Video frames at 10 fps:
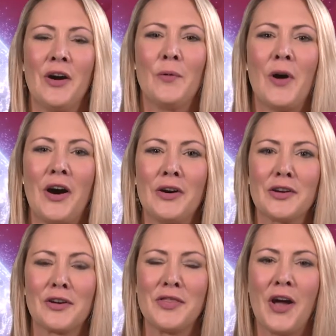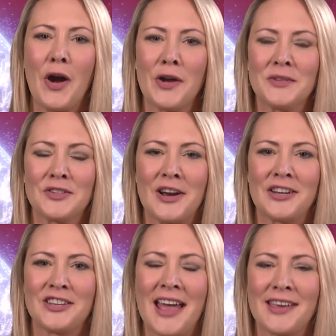Well, you're on the home
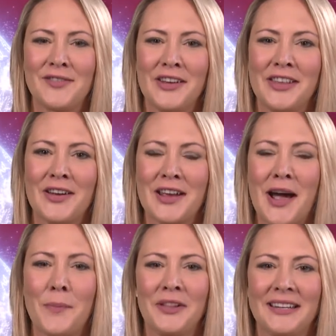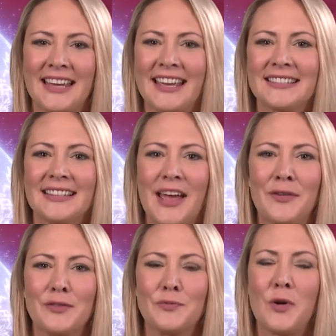stretch now. You've only got a couple of days
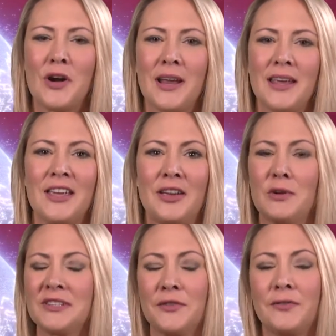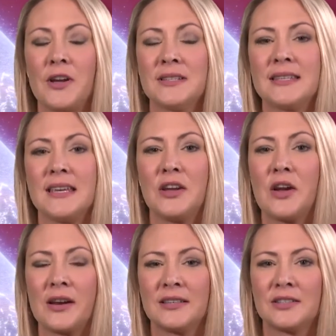left. What's the first thing you're
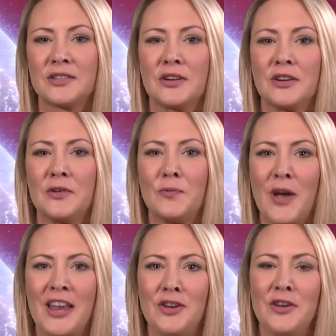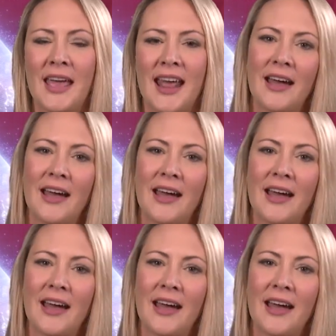going to do when you get